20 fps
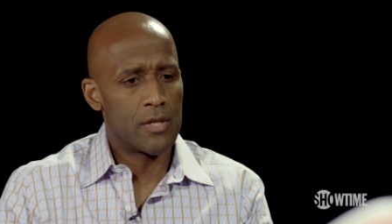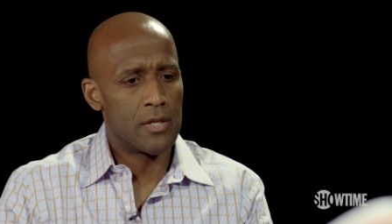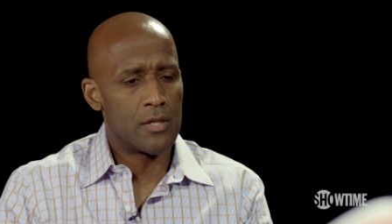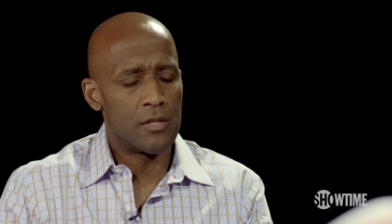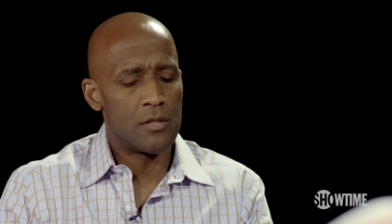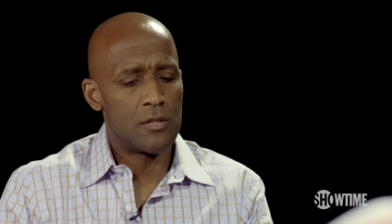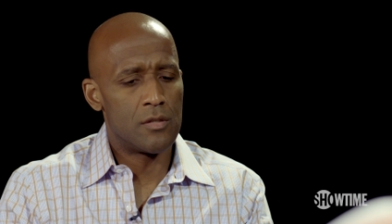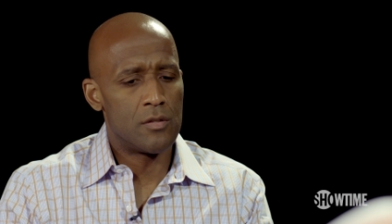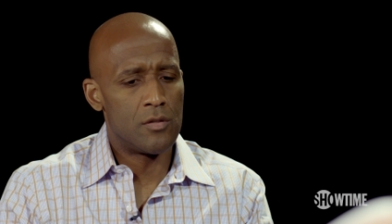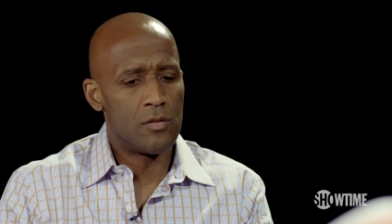
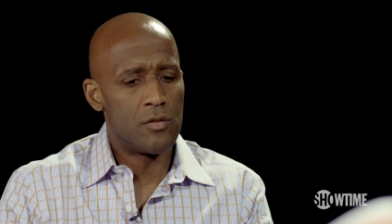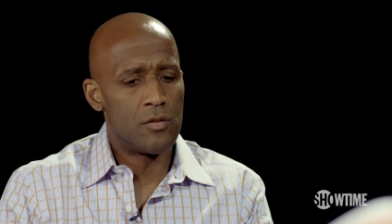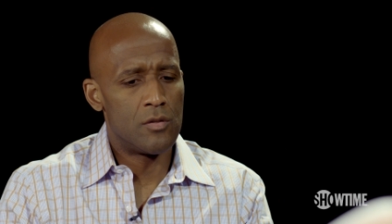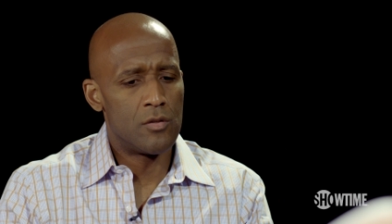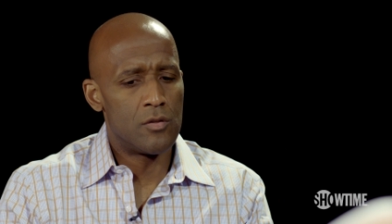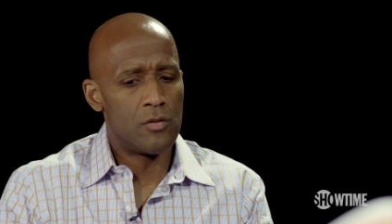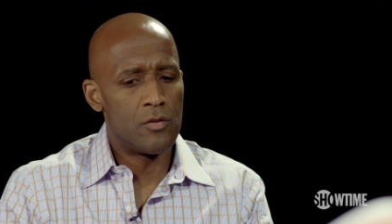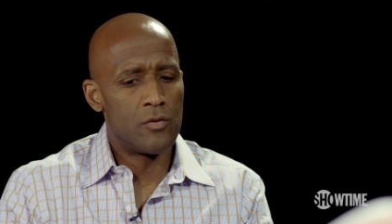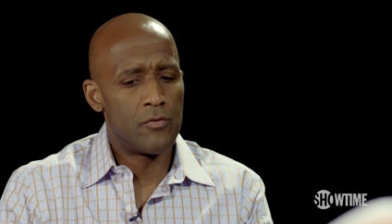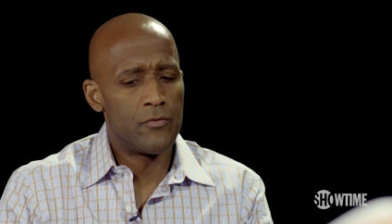thing you,
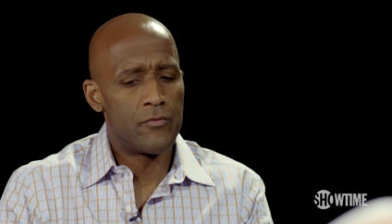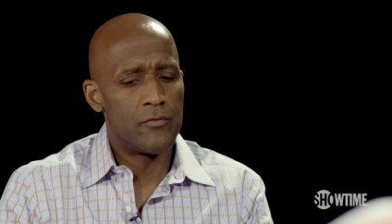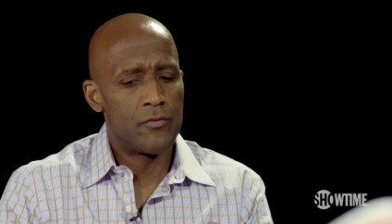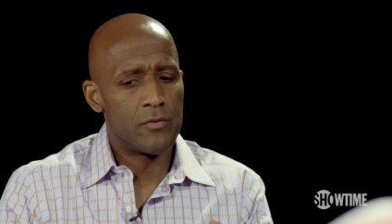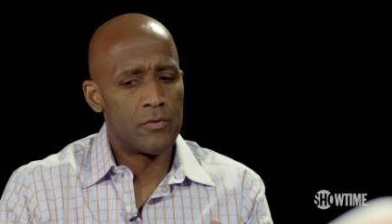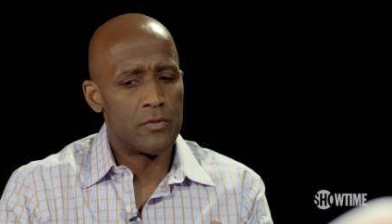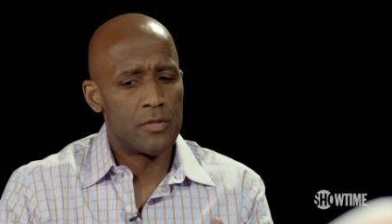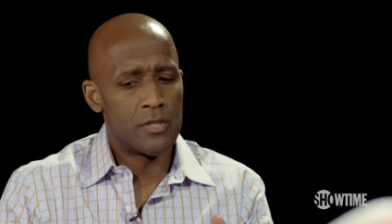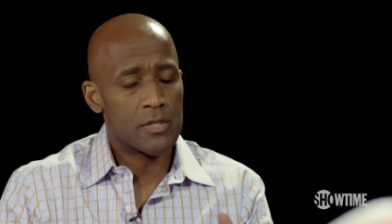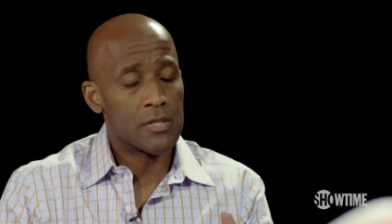you
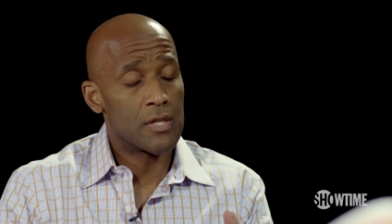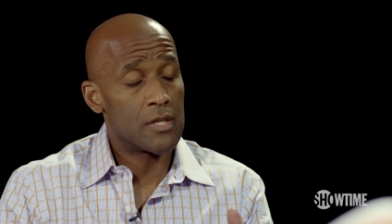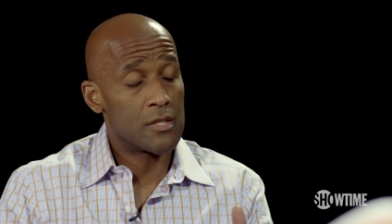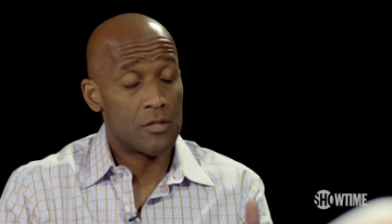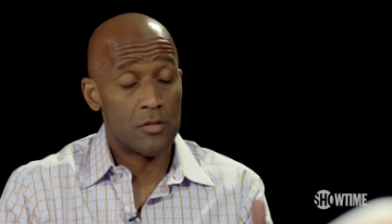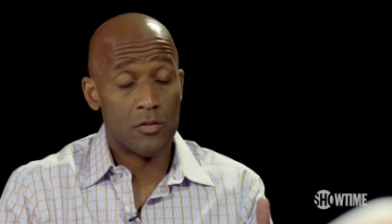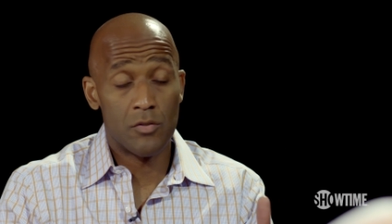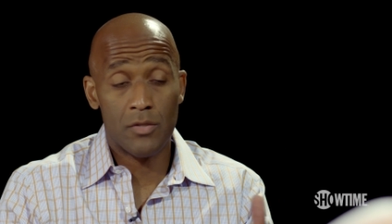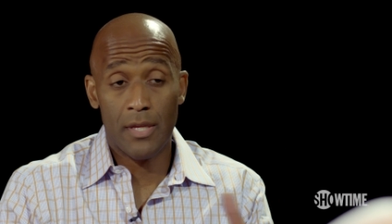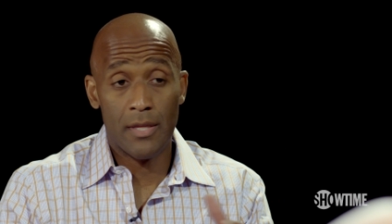
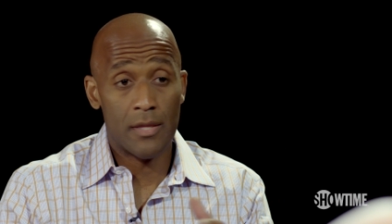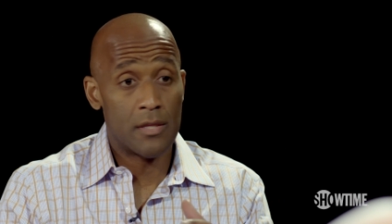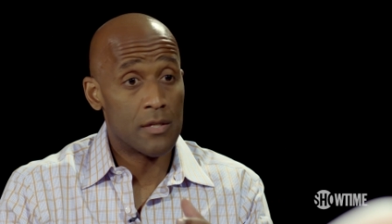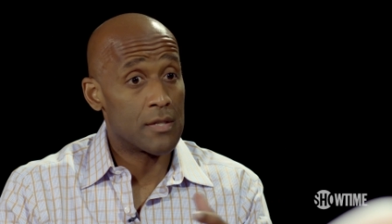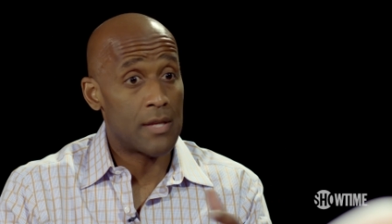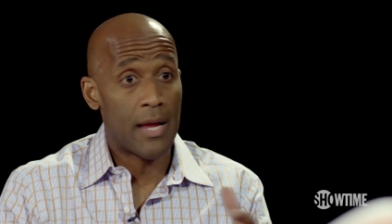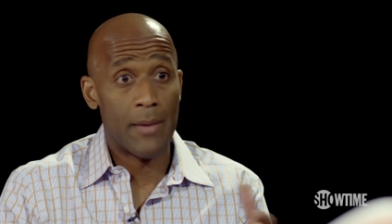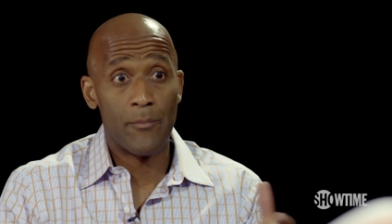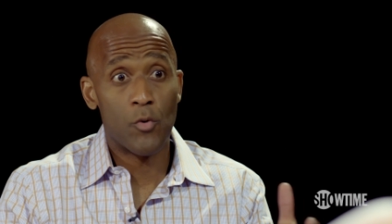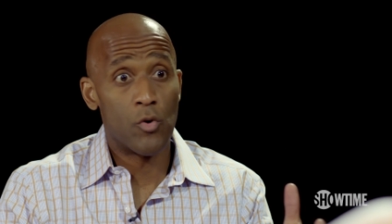discussed is you said,
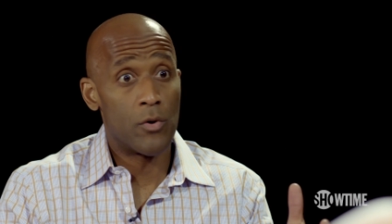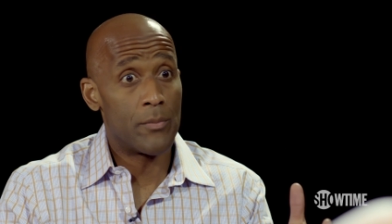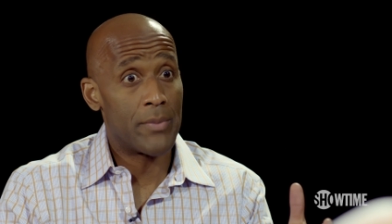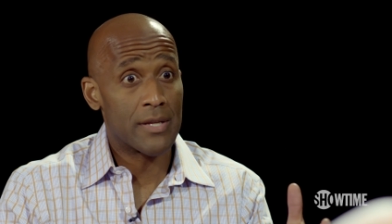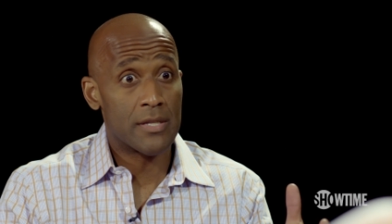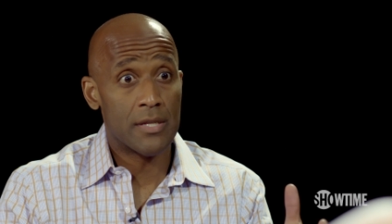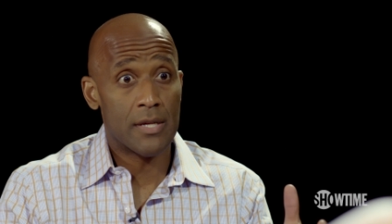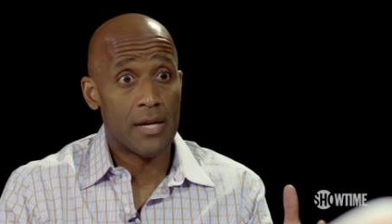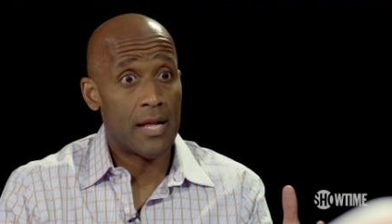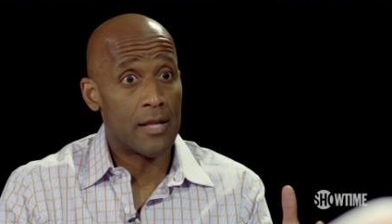"Look, I'm going
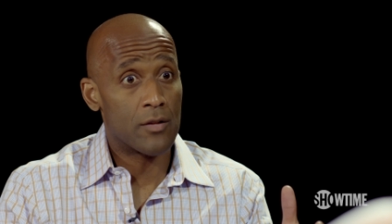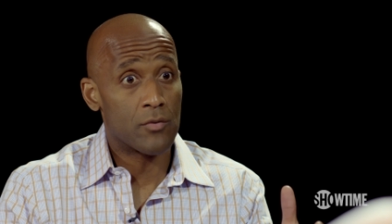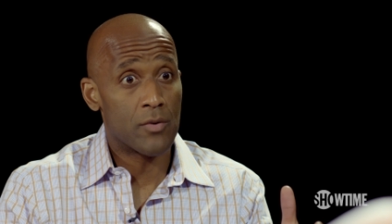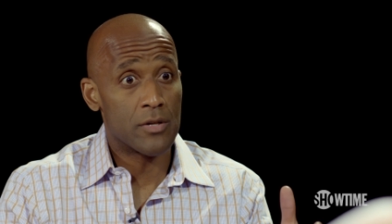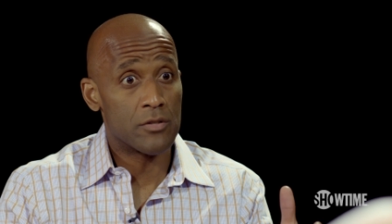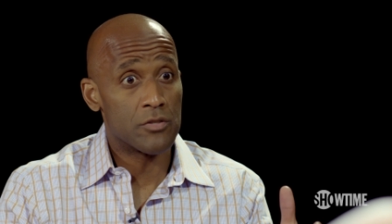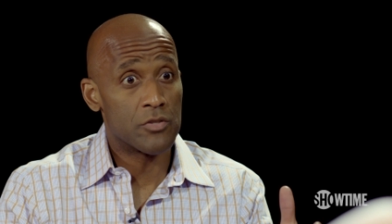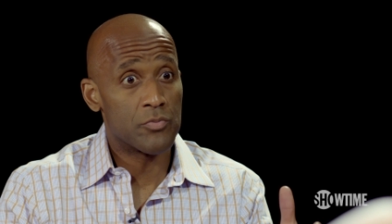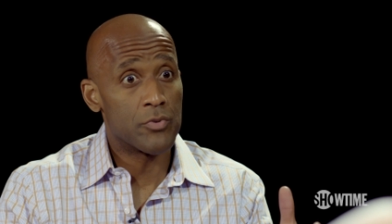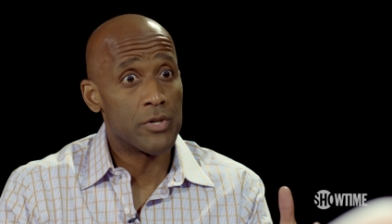back to
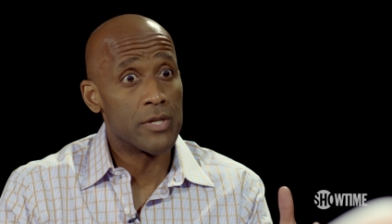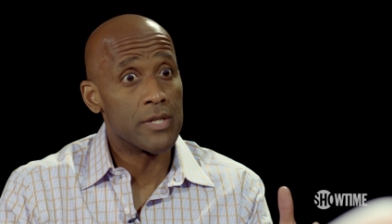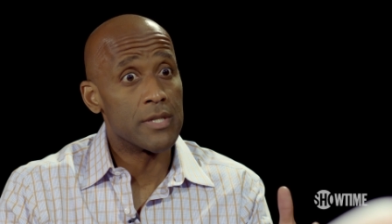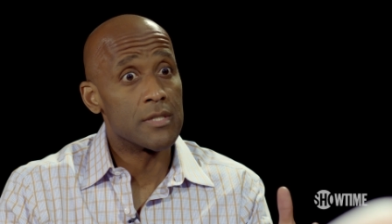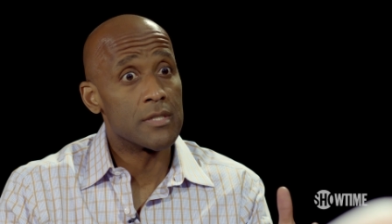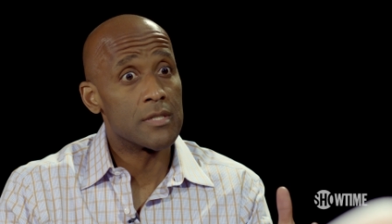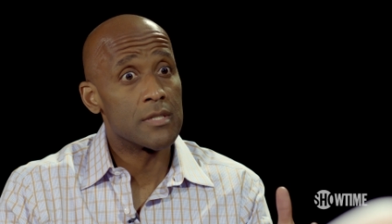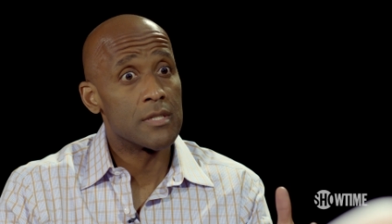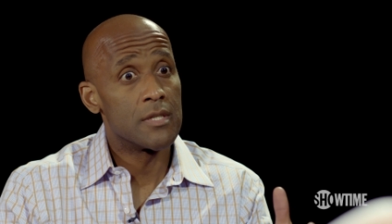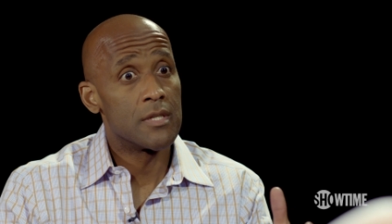Colorado
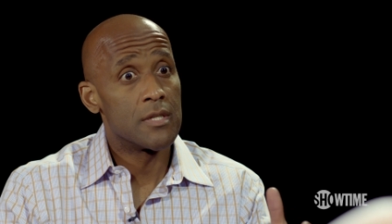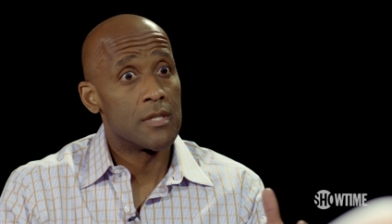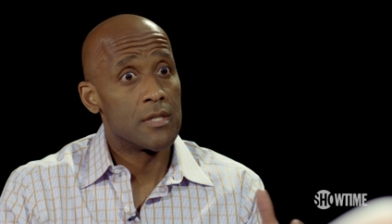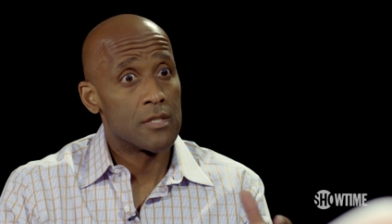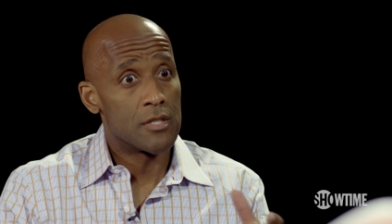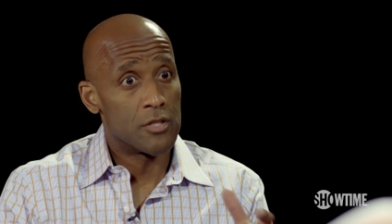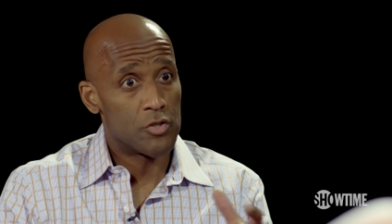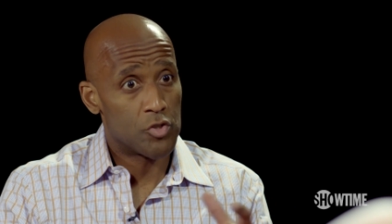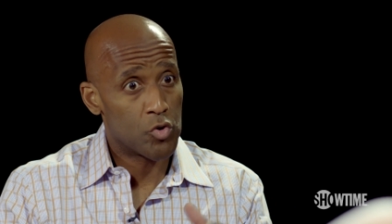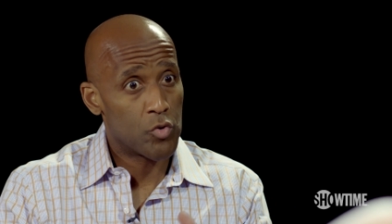Springs
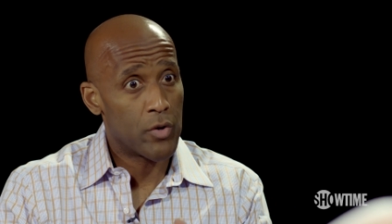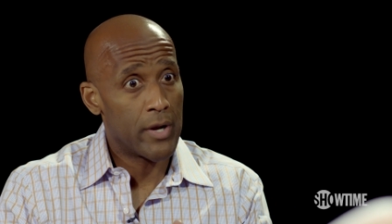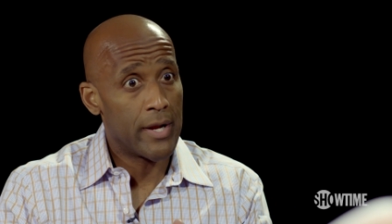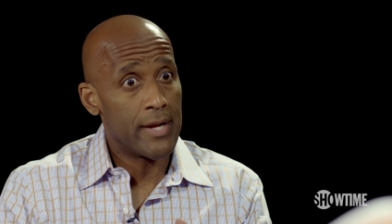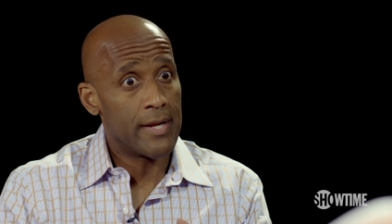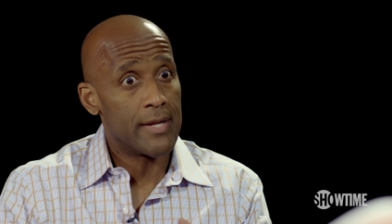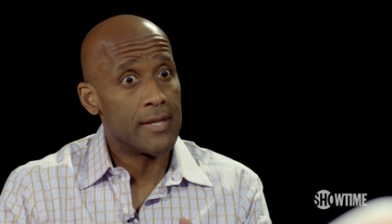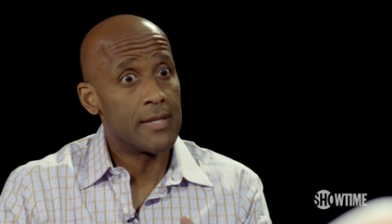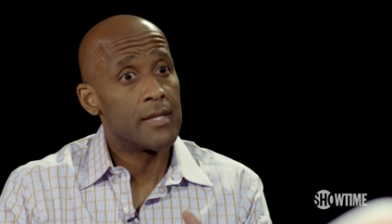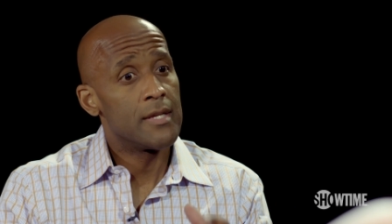to
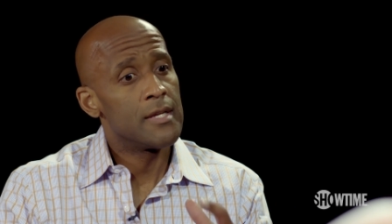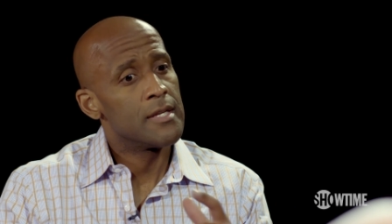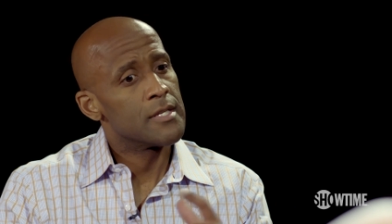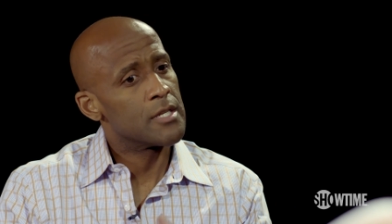train."